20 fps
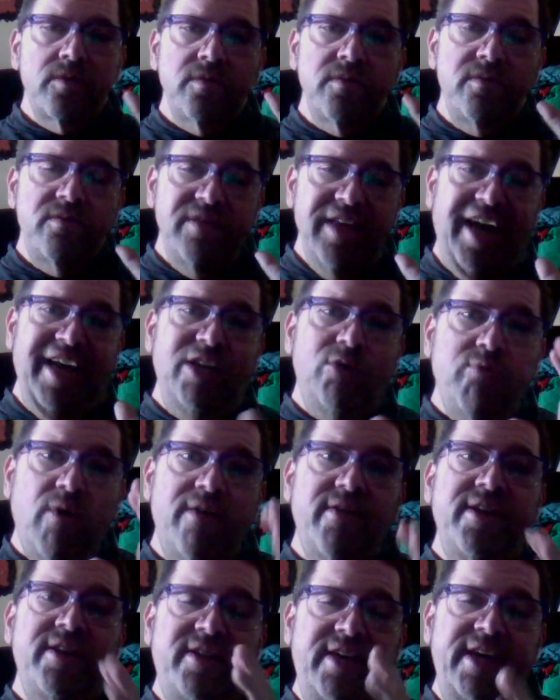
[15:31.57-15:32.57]
that's why
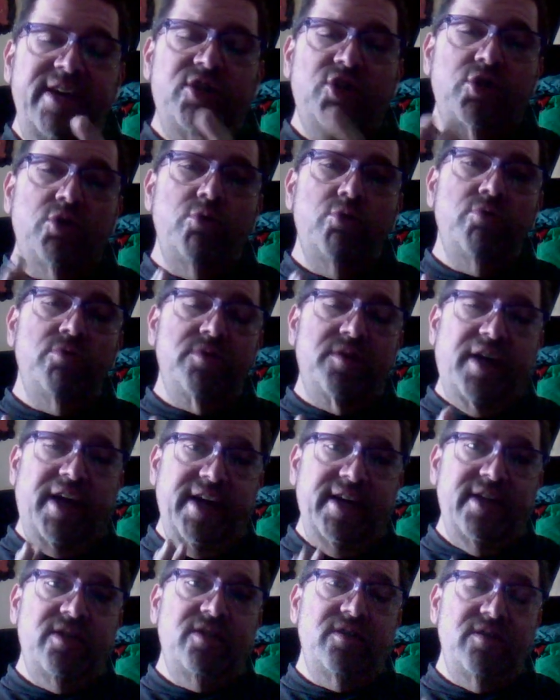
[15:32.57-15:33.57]
they teach
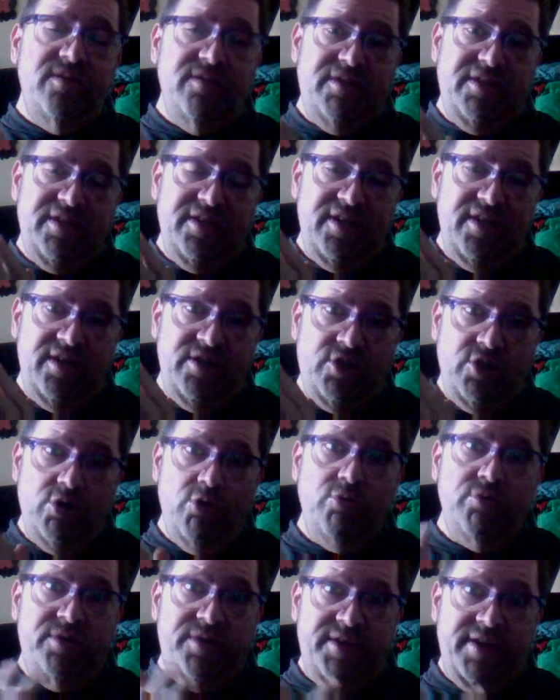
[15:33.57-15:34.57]
kids in
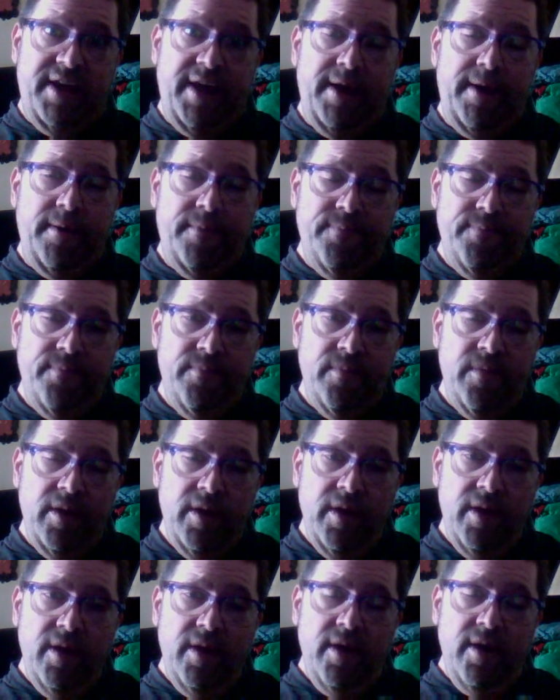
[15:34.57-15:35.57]
schools today.
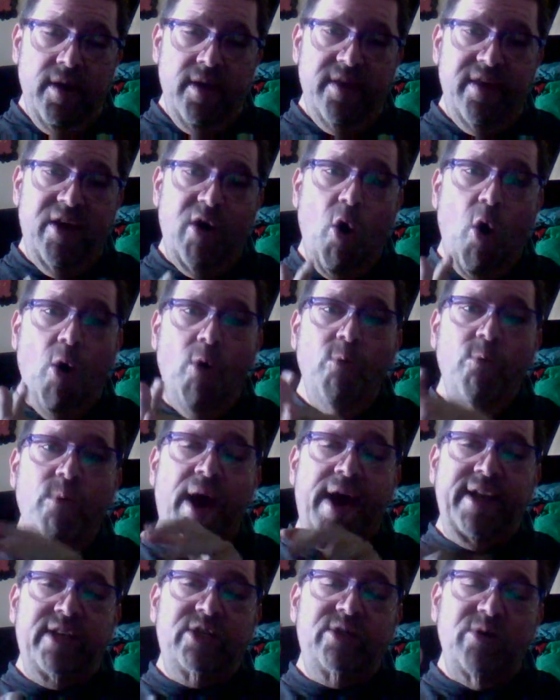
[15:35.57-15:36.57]
That all
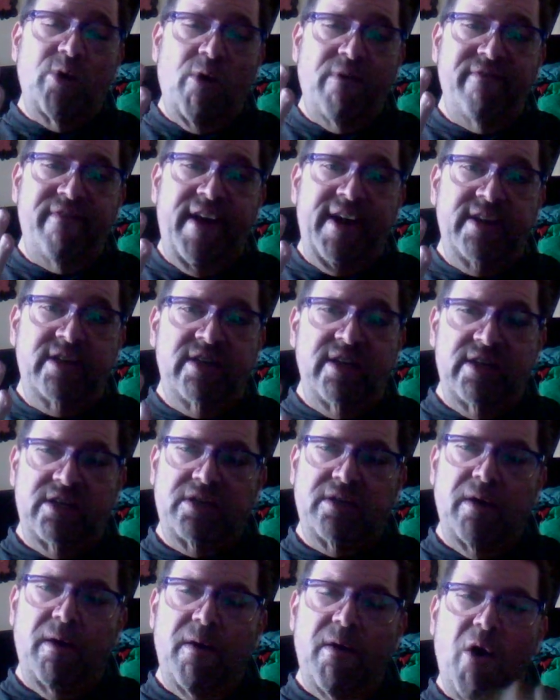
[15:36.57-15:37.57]
whites are
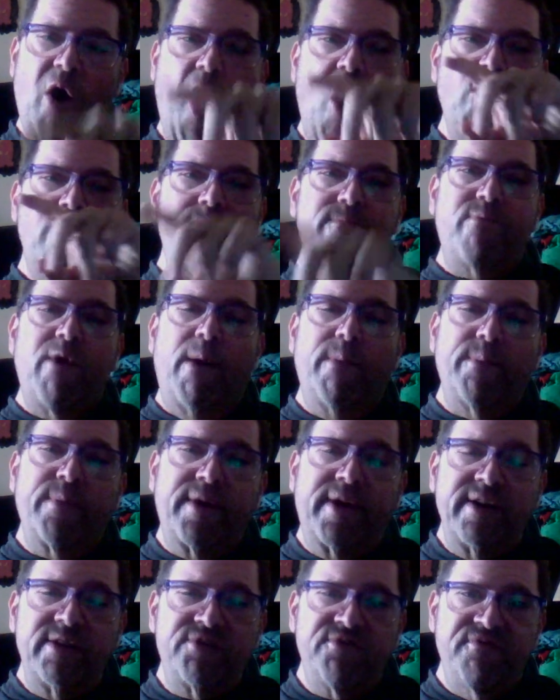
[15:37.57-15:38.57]
racist. All
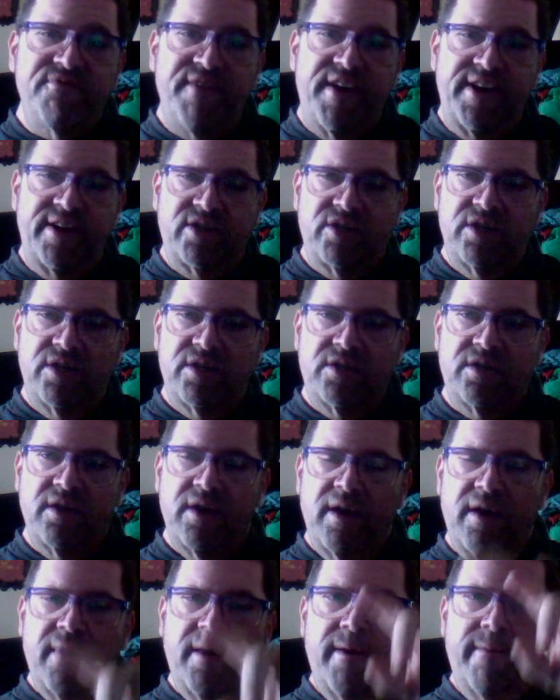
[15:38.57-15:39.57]
Republicans are racist.
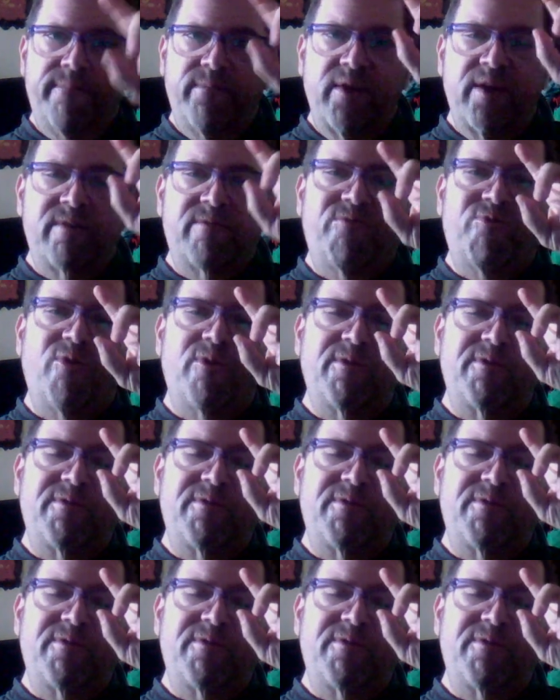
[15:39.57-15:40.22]
There's for